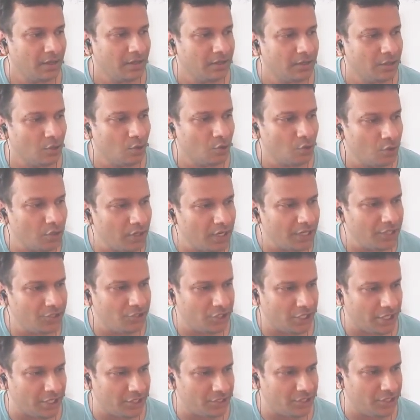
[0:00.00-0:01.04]
The only
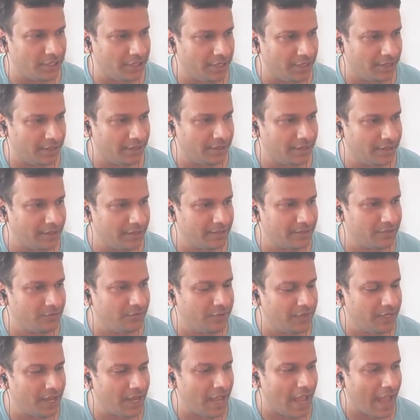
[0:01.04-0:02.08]
change here is
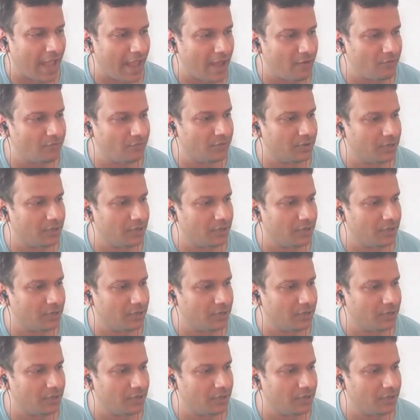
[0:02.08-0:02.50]
we have